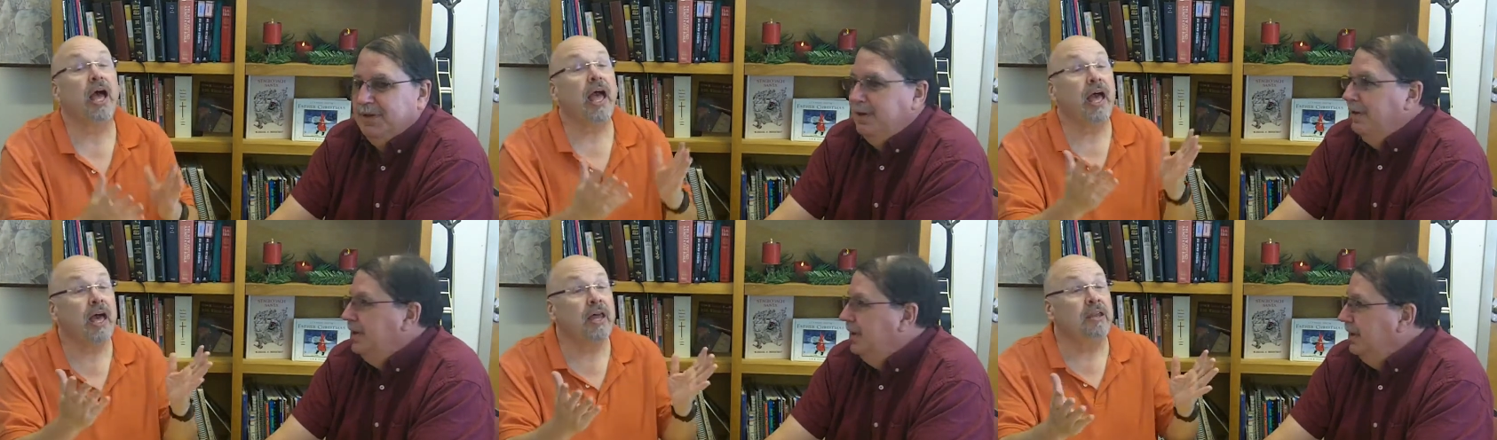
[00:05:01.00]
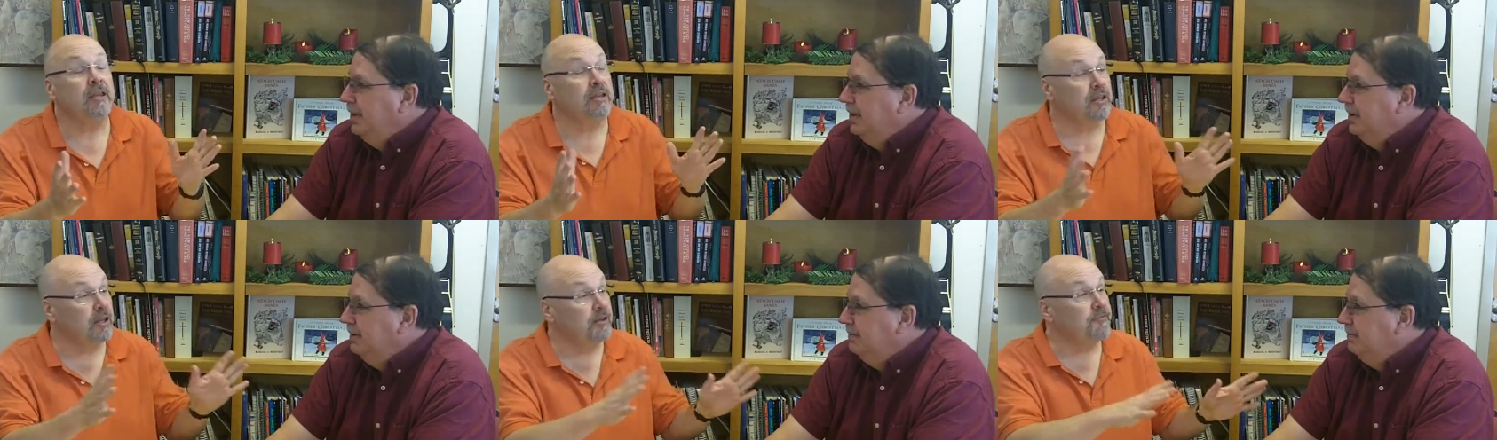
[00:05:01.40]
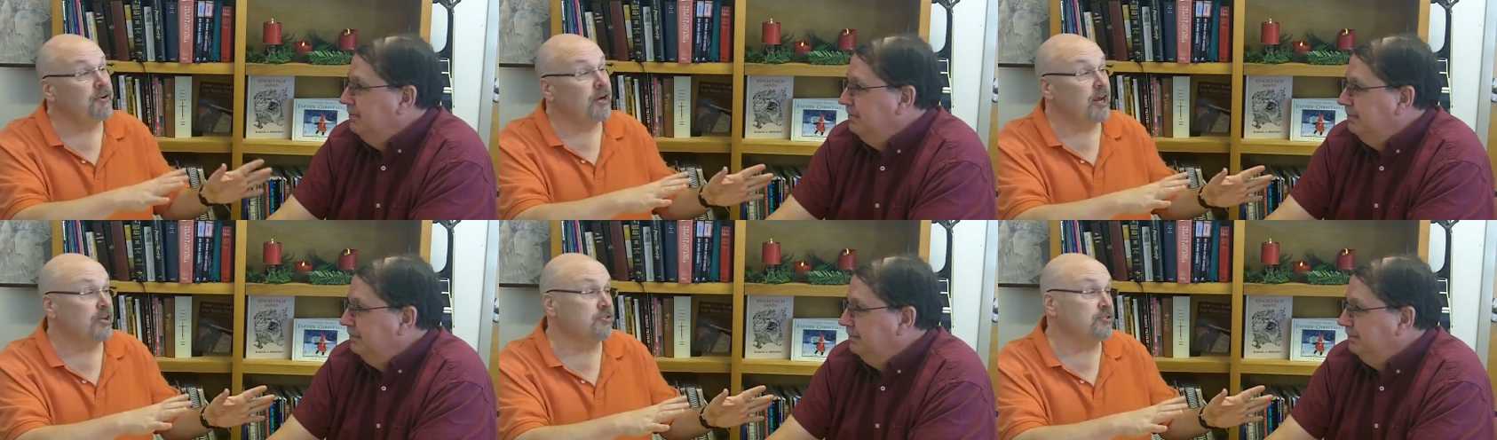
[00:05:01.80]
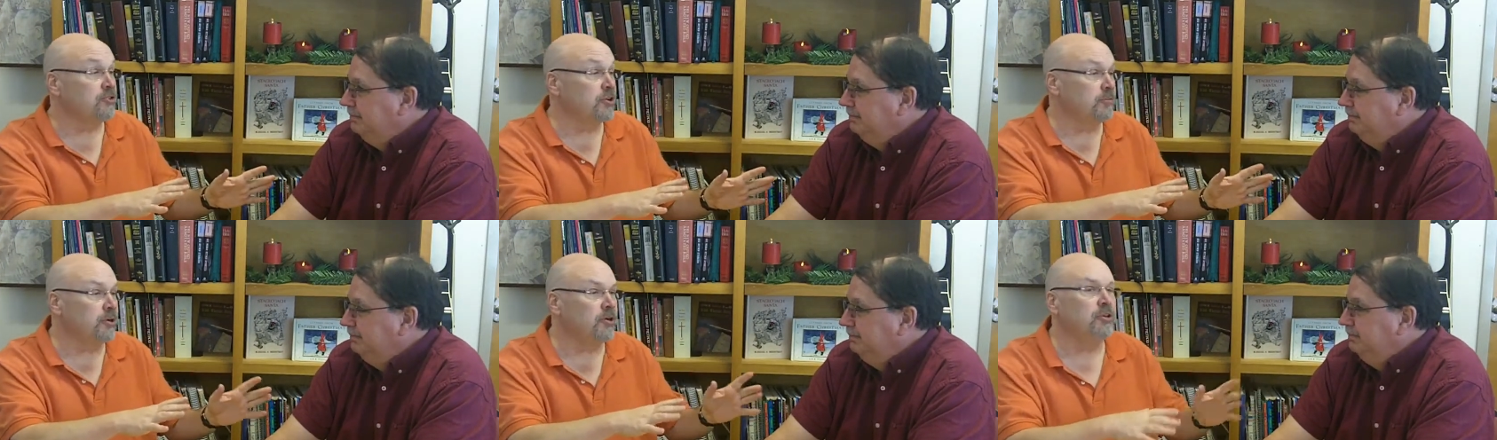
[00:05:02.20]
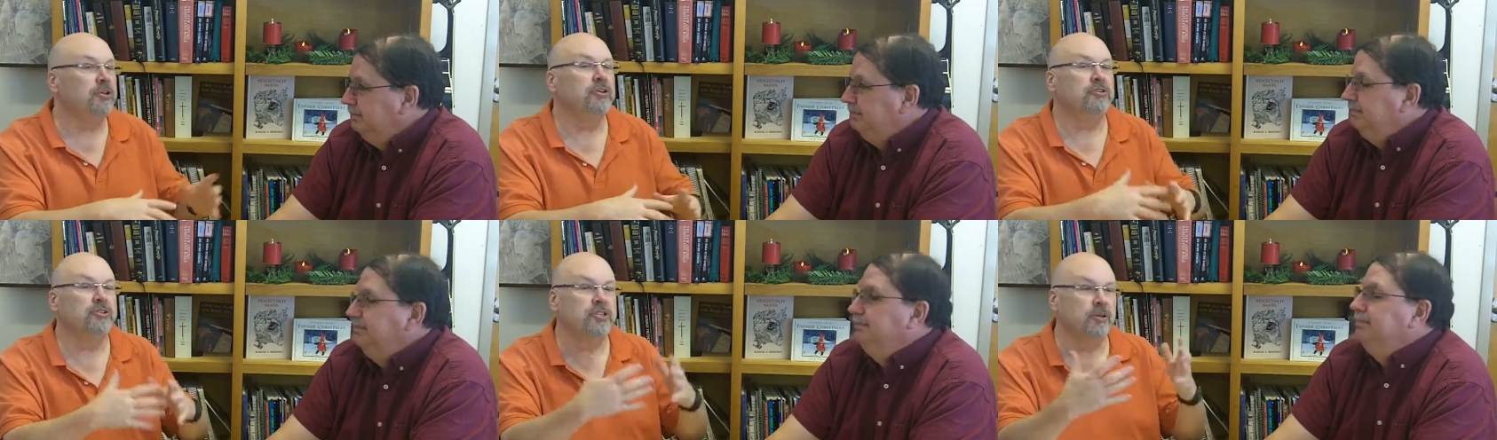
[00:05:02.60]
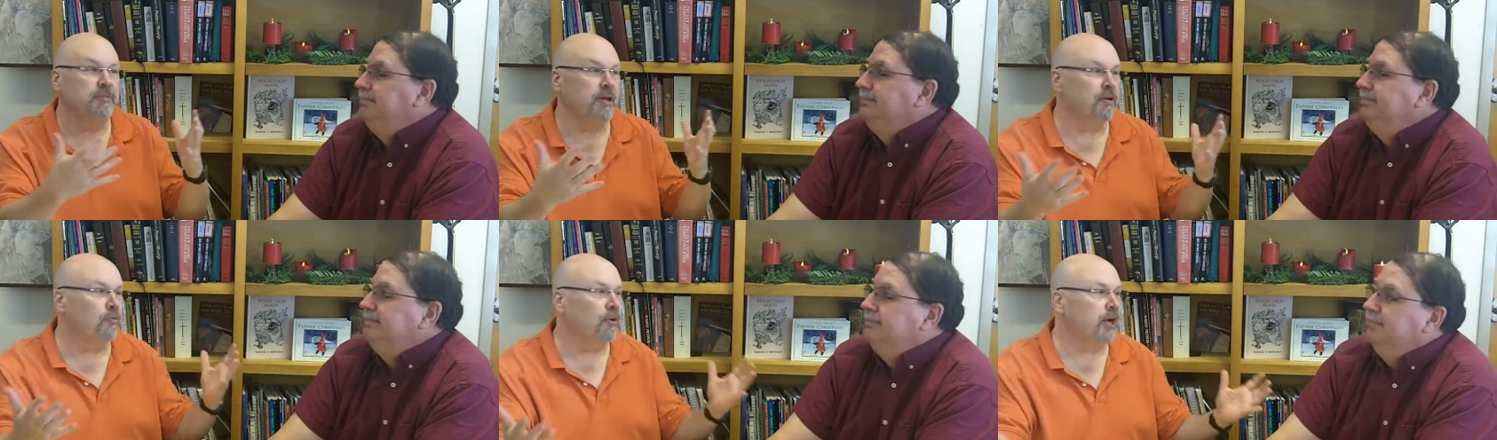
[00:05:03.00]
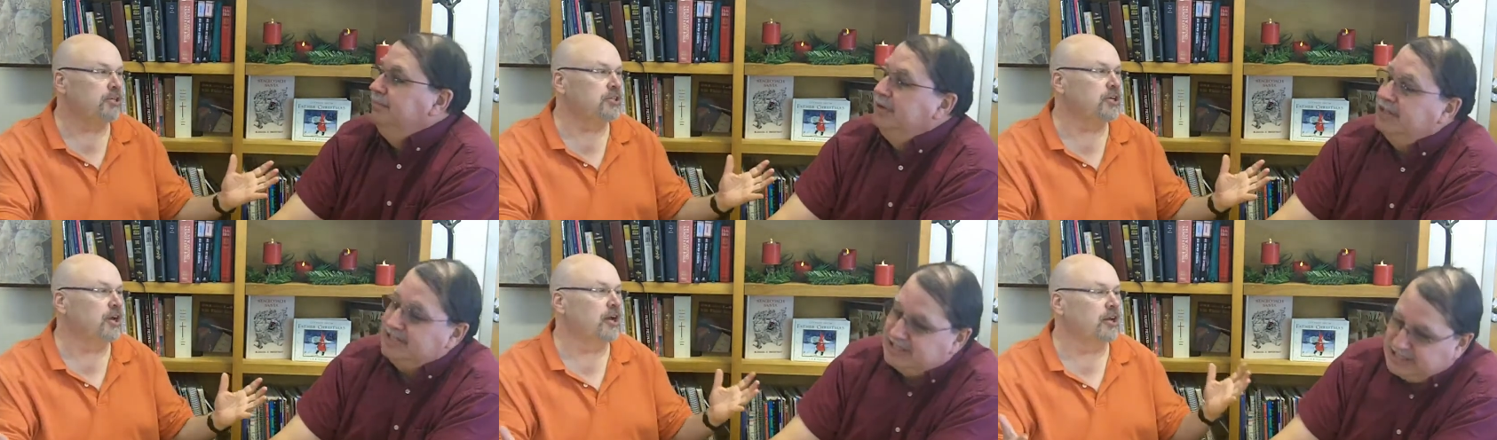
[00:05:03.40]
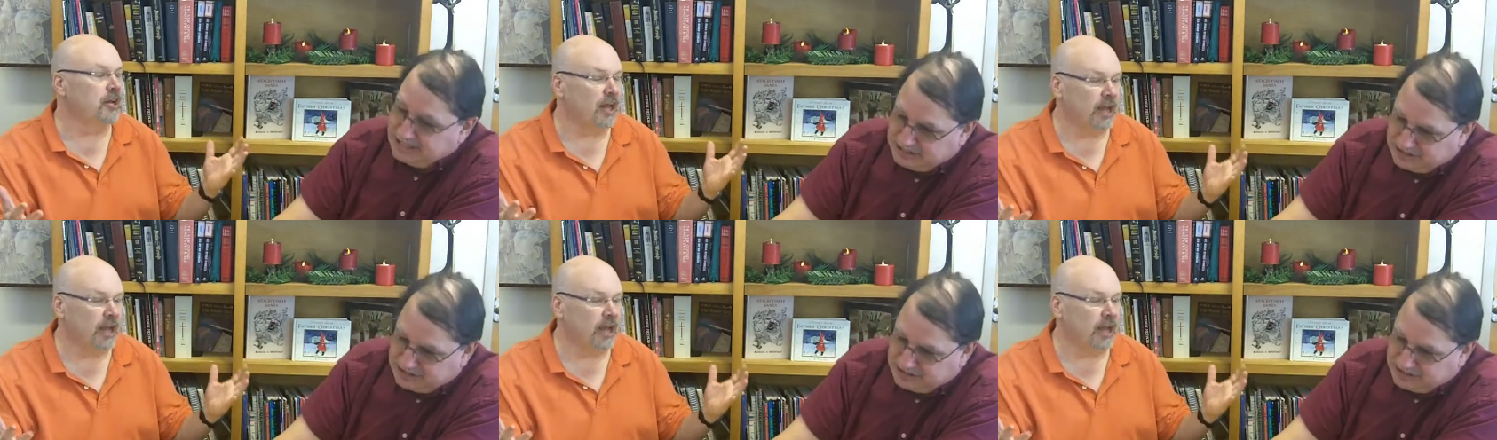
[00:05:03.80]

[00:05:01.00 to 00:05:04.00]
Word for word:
Speaker 1: and if you're not a Zoomer, you'll still be able to watch it on